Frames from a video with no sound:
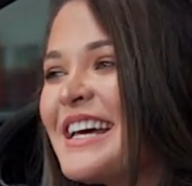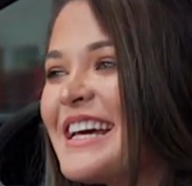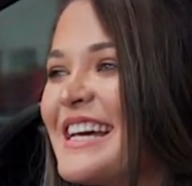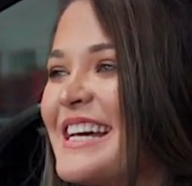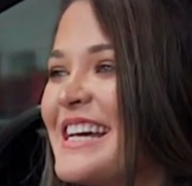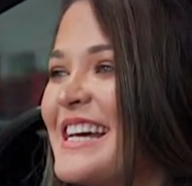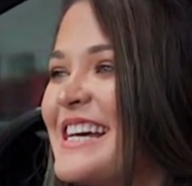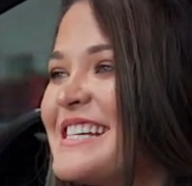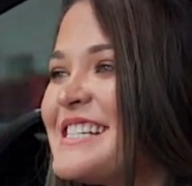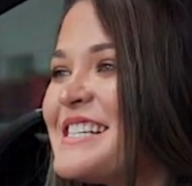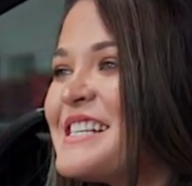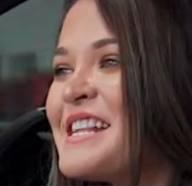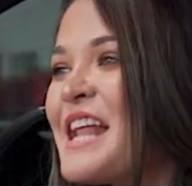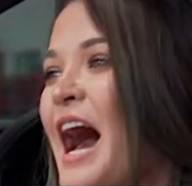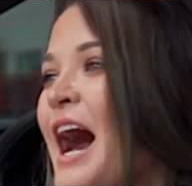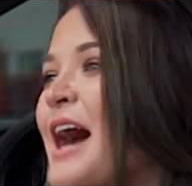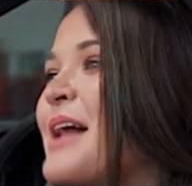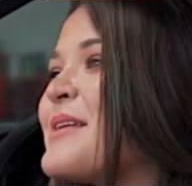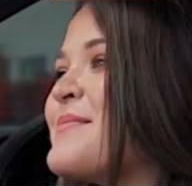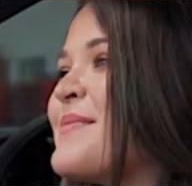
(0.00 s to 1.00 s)
is
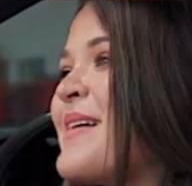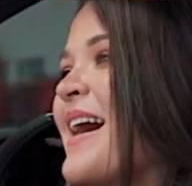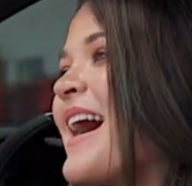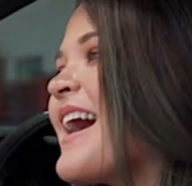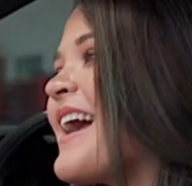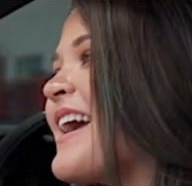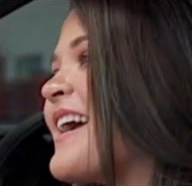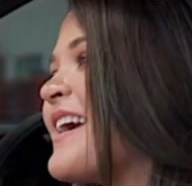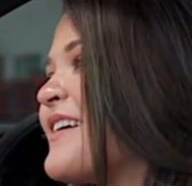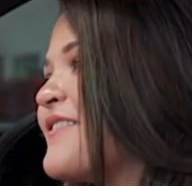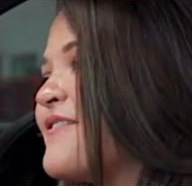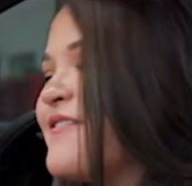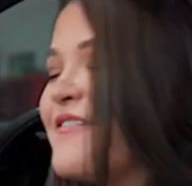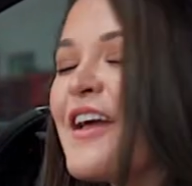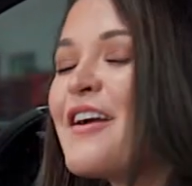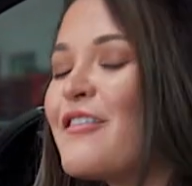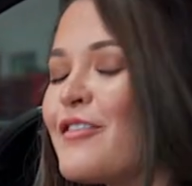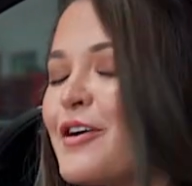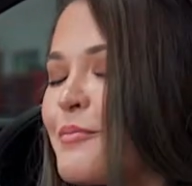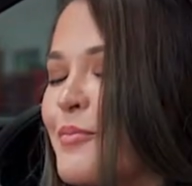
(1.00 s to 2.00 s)
not my
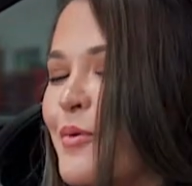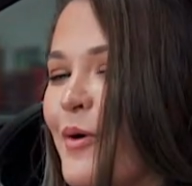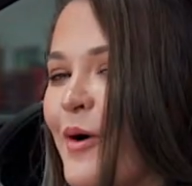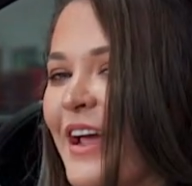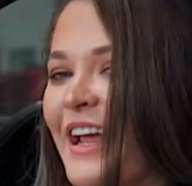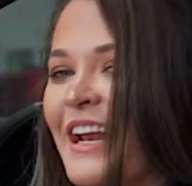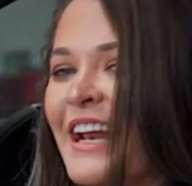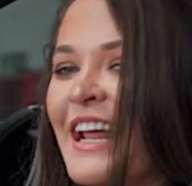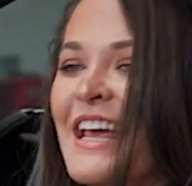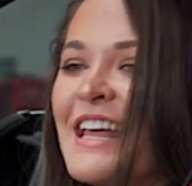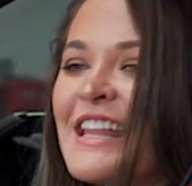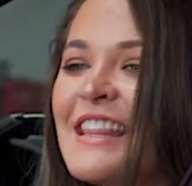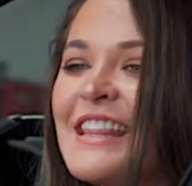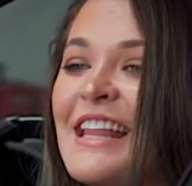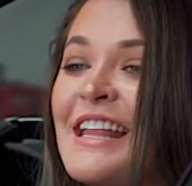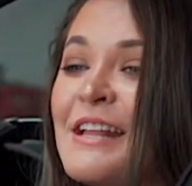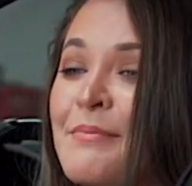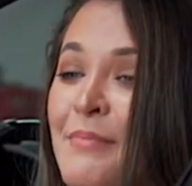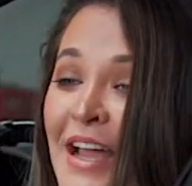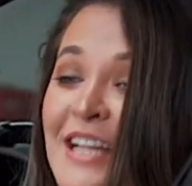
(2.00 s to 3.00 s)
favorite point.
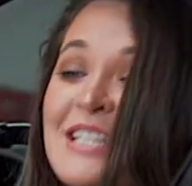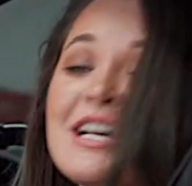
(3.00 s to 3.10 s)
My